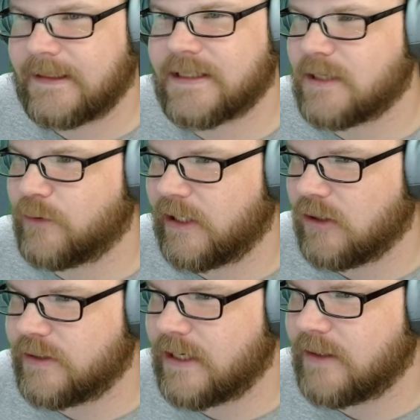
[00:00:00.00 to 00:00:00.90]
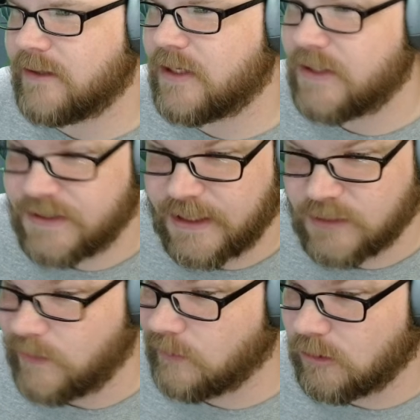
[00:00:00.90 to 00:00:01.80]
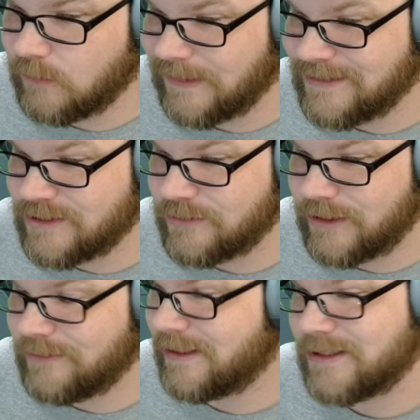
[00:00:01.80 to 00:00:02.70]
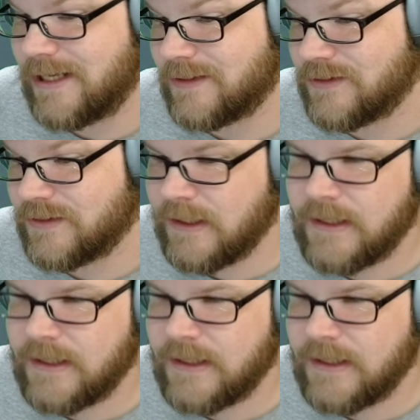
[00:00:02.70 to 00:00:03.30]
Next up, we're going to go down to this hex. We didn't roll 1, so we go to the next hex.